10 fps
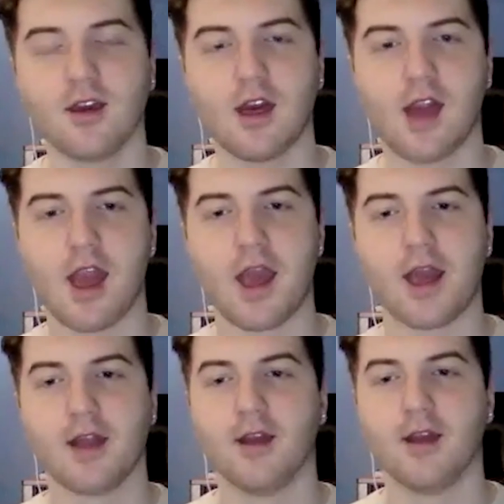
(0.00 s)

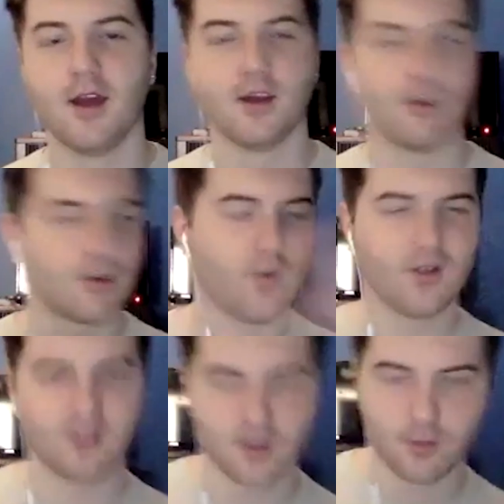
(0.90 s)
and you're going
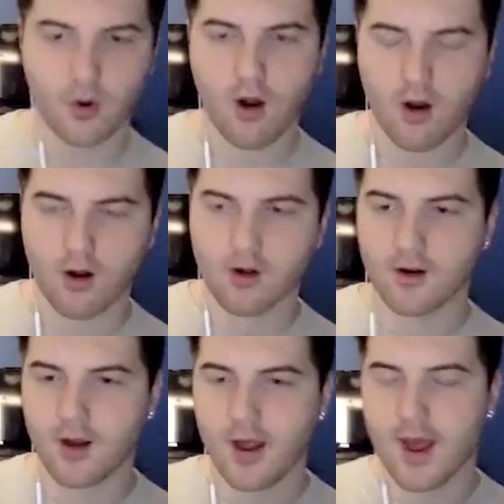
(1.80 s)
to the
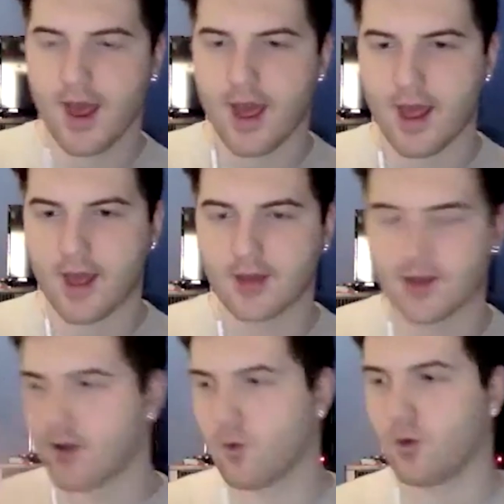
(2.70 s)
bar, and
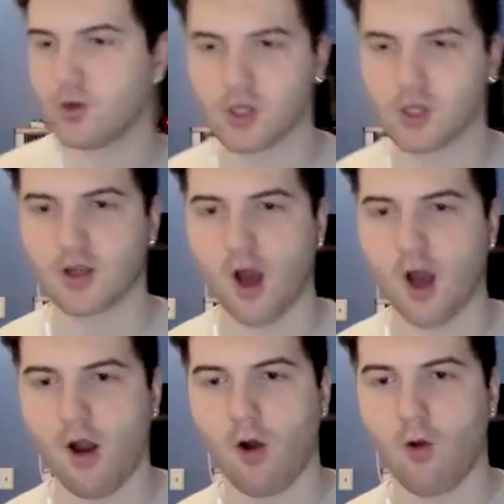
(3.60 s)
I don't want you to
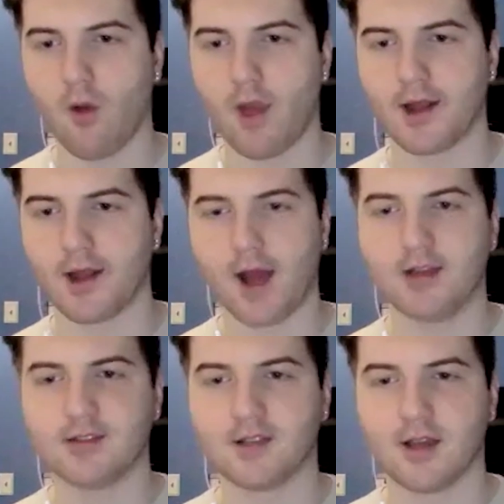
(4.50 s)
go, and I
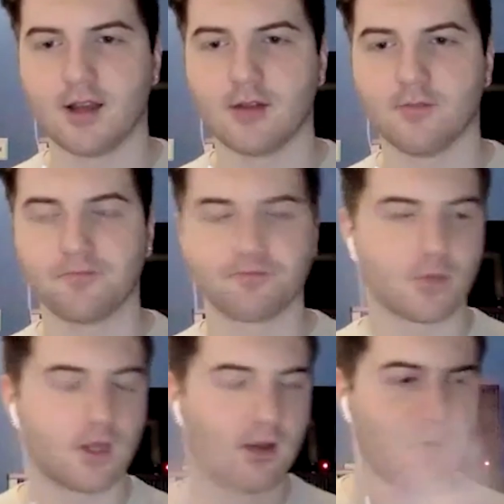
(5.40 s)

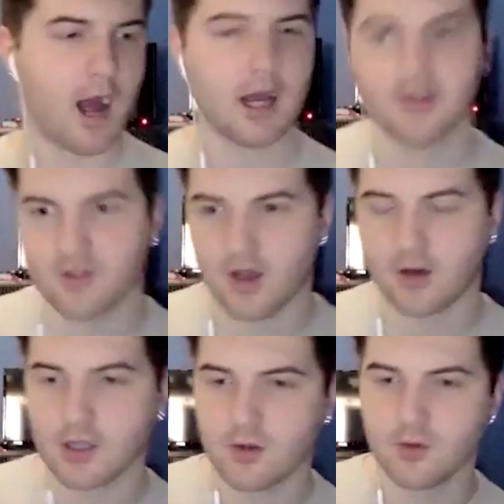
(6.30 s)
tell
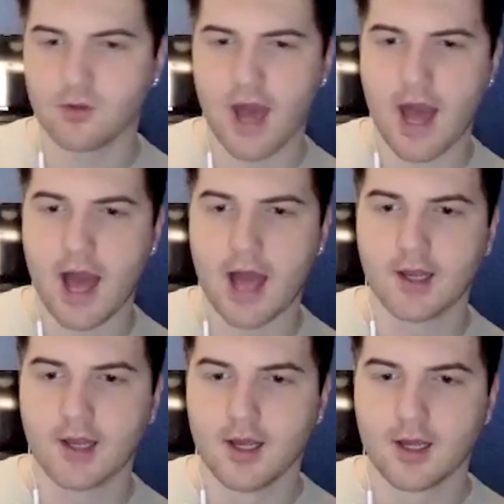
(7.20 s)
you that
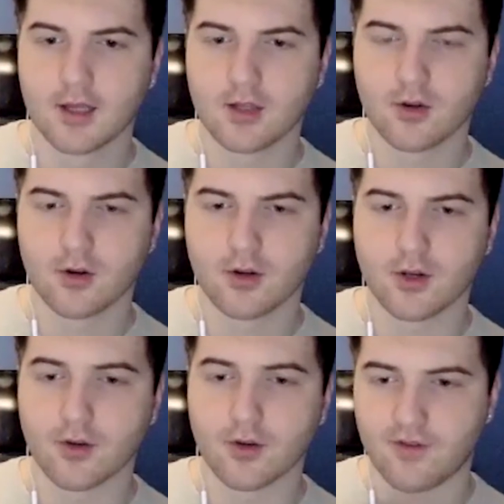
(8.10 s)

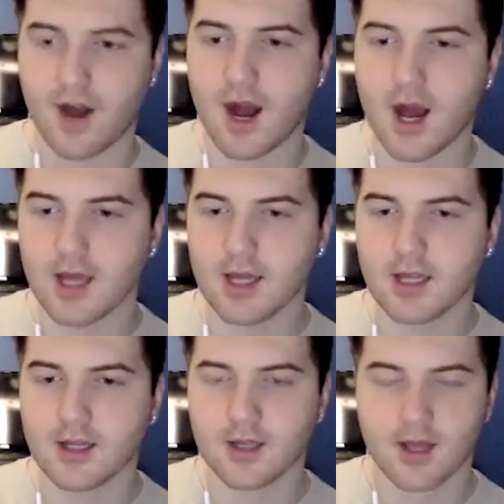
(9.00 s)
you're
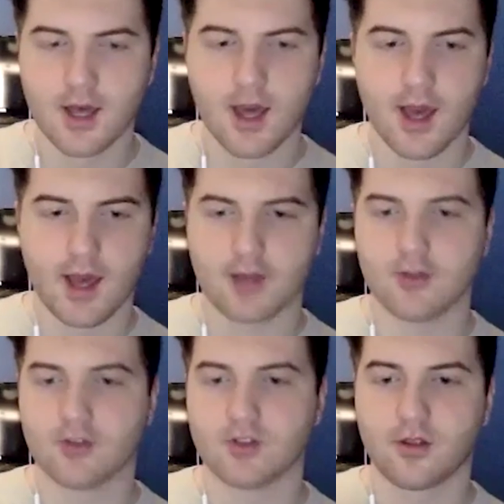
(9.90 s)
fine, and
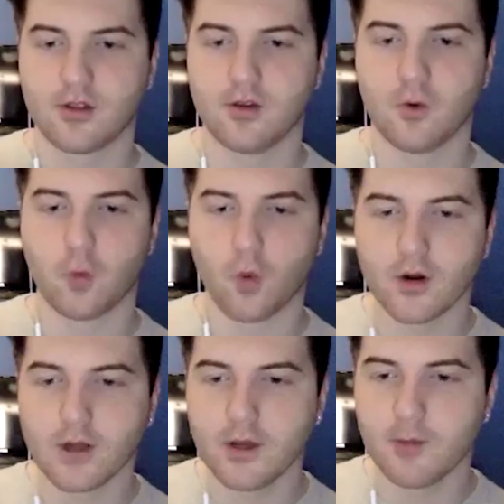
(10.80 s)
there's nothing to
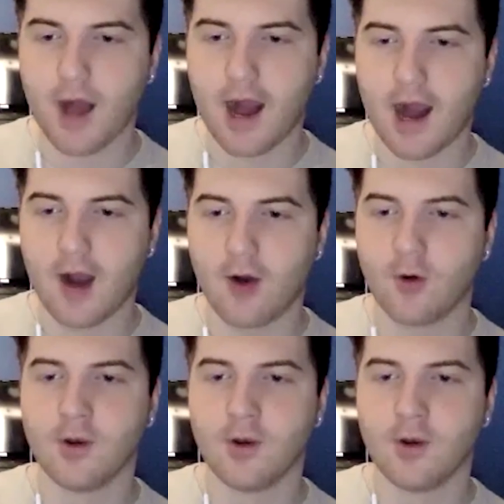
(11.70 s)
worry about,